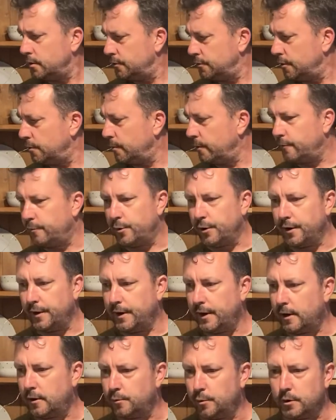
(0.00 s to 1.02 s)
I don't know where to put it
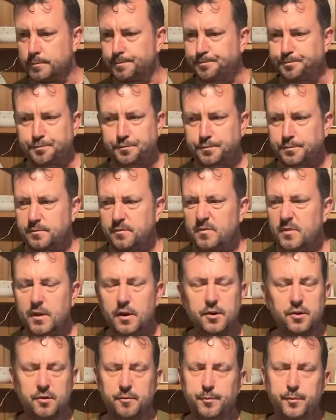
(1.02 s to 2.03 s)
now, but
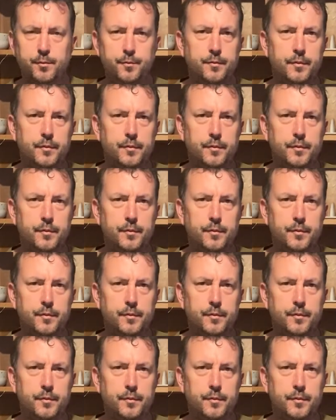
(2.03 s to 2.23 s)
you